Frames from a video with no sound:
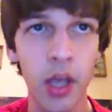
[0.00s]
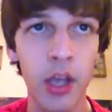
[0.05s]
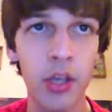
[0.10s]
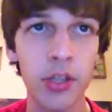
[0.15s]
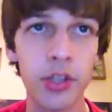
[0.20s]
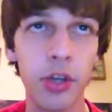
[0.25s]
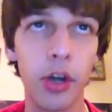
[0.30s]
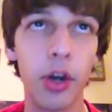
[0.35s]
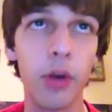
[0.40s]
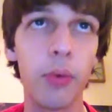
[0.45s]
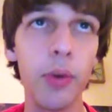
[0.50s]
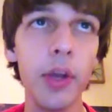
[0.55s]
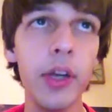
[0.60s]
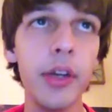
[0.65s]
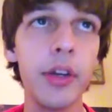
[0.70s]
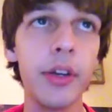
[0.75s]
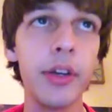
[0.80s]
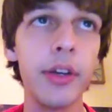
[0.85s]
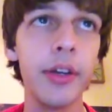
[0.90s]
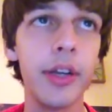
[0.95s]
So our
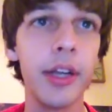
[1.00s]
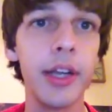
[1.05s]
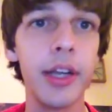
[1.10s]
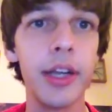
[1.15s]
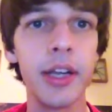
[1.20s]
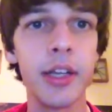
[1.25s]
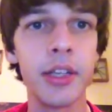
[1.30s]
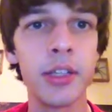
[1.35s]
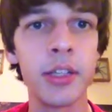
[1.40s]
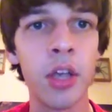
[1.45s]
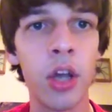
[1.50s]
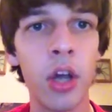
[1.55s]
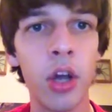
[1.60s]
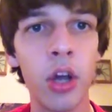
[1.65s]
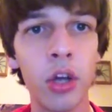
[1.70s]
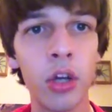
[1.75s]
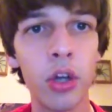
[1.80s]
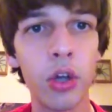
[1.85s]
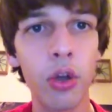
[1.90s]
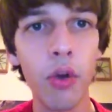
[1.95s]
winner is
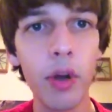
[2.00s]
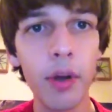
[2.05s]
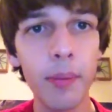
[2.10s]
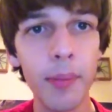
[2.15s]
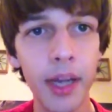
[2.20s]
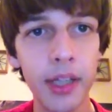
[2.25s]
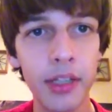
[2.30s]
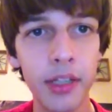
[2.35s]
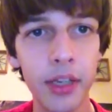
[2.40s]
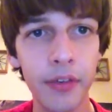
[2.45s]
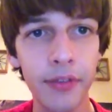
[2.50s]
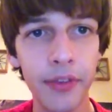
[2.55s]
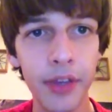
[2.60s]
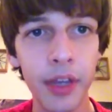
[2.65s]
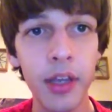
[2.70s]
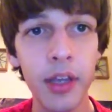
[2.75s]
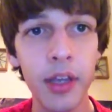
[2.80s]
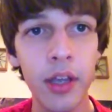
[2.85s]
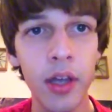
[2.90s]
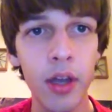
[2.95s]
Corey
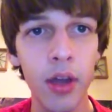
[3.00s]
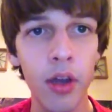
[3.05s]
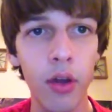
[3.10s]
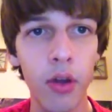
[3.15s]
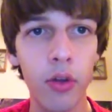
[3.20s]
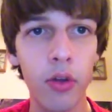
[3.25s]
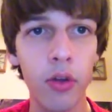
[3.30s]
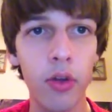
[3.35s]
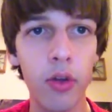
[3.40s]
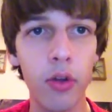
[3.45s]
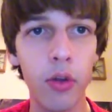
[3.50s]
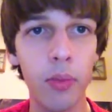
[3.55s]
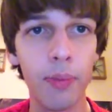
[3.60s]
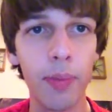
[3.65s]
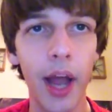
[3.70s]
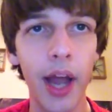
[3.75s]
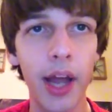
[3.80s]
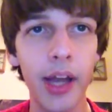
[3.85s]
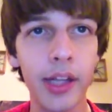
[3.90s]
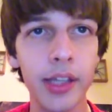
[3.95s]
McDuffie, who
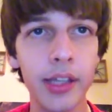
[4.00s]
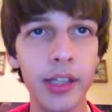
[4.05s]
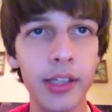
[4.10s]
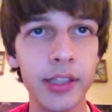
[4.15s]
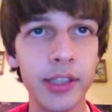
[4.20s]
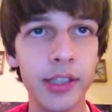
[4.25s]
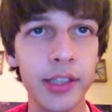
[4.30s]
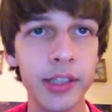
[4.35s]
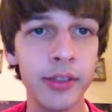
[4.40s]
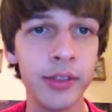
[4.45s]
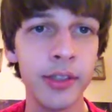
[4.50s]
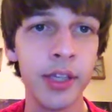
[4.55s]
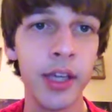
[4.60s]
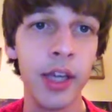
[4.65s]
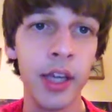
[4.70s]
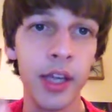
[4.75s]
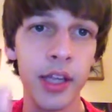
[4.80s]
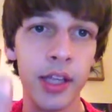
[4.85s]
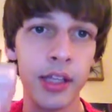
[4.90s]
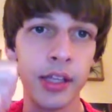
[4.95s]
piloted
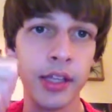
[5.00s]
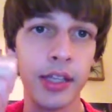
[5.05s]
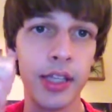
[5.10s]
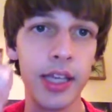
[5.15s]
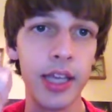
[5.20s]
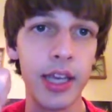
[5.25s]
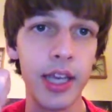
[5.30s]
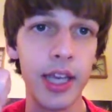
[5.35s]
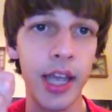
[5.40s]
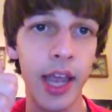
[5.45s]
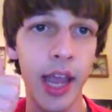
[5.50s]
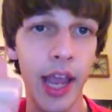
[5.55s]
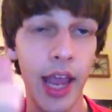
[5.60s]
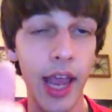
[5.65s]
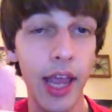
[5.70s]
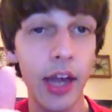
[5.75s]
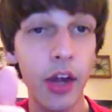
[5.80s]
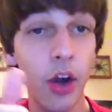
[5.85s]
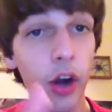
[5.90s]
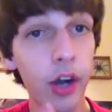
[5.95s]
the
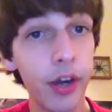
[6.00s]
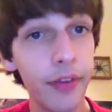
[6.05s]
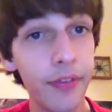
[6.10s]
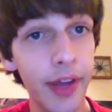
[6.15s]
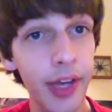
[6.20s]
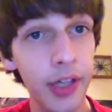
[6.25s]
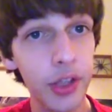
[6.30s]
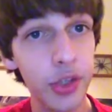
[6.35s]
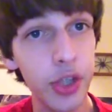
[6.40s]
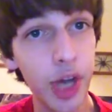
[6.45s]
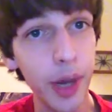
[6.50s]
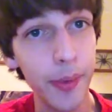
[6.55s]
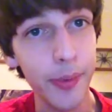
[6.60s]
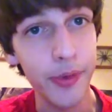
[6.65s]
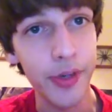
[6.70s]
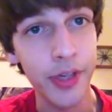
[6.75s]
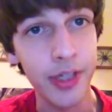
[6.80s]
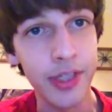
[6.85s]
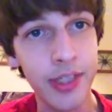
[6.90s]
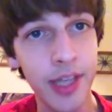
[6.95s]
Hand Artifact
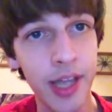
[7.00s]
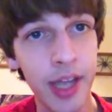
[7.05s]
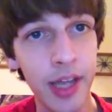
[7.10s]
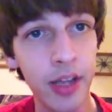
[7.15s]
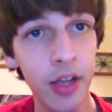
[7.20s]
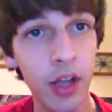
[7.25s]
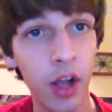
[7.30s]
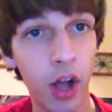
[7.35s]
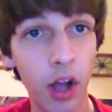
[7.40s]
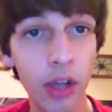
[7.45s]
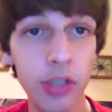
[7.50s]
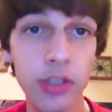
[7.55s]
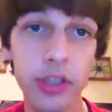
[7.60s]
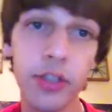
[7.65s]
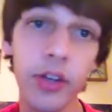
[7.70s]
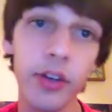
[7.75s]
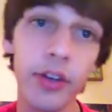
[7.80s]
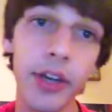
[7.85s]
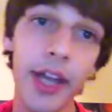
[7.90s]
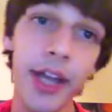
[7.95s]
Traptrix deck, also
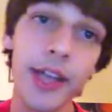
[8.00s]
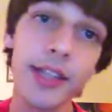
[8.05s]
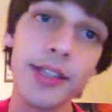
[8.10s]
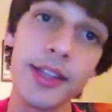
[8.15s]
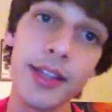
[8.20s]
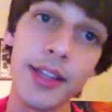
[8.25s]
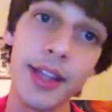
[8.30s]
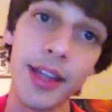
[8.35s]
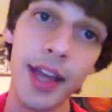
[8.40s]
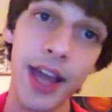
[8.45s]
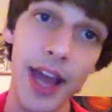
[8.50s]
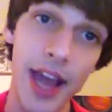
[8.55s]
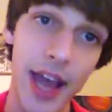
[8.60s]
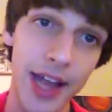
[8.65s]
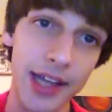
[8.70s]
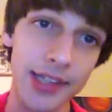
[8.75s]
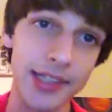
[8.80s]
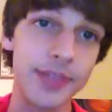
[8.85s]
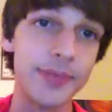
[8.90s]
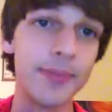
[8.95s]
known as
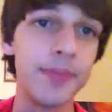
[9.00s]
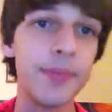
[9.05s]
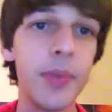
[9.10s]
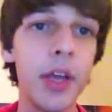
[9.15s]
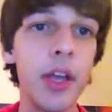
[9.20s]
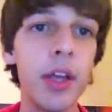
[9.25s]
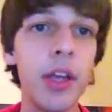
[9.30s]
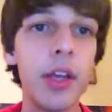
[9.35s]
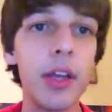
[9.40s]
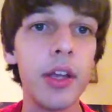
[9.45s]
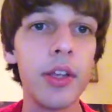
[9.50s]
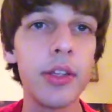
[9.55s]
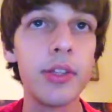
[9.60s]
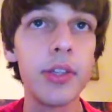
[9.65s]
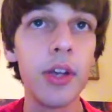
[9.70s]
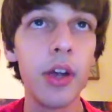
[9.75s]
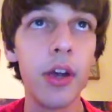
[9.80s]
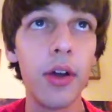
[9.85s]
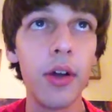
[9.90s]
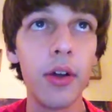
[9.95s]
H.A.T.
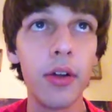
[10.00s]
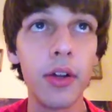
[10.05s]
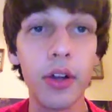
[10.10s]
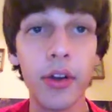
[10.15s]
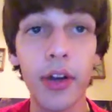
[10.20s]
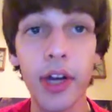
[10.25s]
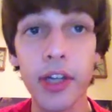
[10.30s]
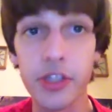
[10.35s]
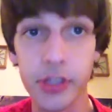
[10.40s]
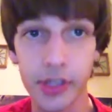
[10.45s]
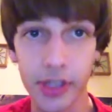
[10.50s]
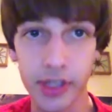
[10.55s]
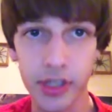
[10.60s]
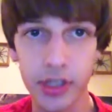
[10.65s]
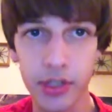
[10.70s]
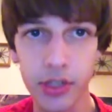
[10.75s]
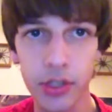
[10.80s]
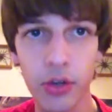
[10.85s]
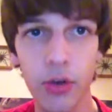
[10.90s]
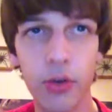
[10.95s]
So
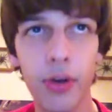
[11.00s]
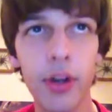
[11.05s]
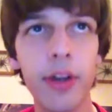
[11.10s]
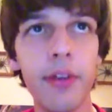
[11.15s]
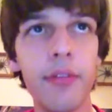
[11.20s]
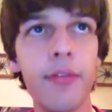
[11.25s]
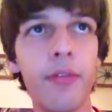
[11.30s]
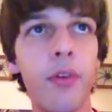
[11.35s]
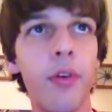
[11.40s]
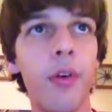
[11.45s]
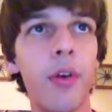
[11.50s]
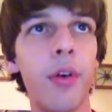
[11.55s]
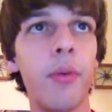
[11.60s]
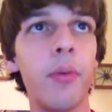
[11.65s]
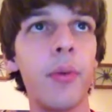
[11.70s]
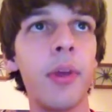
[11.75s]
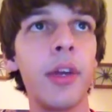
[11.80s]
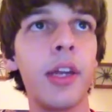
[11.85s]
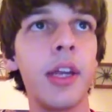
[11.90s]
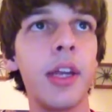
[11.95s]
congratulations Corey for
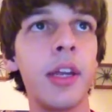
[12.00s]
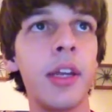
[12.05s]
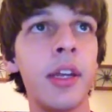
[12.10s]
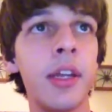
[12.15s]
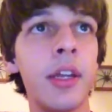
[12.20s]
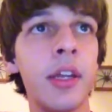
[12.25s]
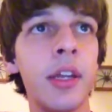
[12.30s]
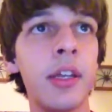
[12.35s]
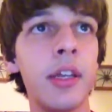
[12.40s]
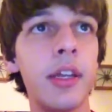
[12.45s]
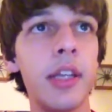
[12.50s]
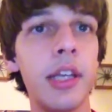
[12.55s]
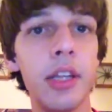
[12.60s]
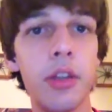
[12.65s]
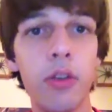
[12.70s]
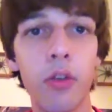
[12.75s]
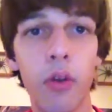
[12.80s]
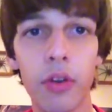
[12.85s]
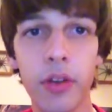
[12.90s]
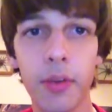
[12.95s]
winning the
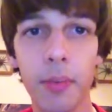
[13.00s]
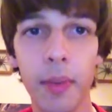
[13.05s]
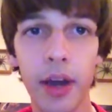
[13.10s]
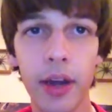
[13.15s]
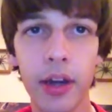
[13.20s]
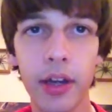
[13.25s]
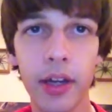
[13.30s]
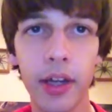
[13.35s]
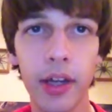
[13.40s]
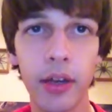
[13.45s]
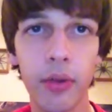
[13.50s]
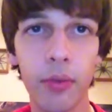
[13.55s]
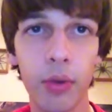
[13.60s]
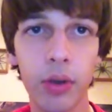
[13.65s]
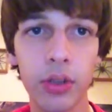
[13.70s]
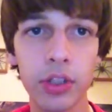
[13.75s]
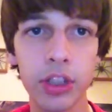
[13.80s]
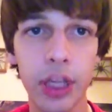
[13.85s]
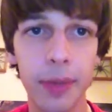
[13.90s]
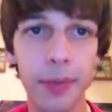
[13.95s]
North American
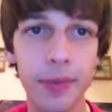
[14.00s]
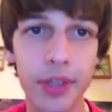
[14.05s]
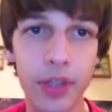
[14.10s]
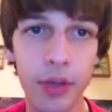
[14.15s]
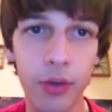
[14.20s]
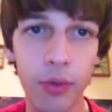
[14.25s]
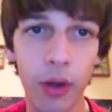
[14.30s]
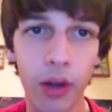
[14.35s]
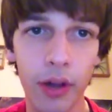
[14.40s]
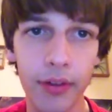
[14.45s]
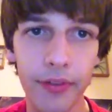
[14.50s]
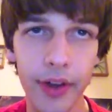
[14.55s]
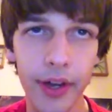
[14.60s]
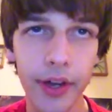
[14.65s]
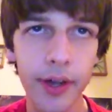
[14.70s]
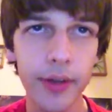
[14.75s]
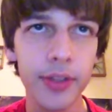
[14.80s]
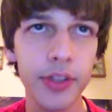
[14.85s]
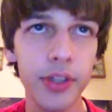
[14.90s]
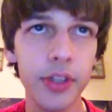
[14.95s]
World Championship
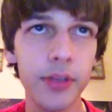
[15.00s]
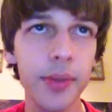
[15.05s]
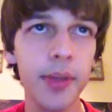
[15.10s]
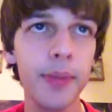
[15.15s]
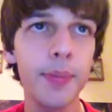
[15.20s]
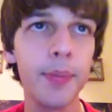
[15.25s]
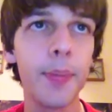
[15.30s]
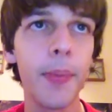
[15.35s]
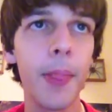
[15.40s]
Qualifier Tournament.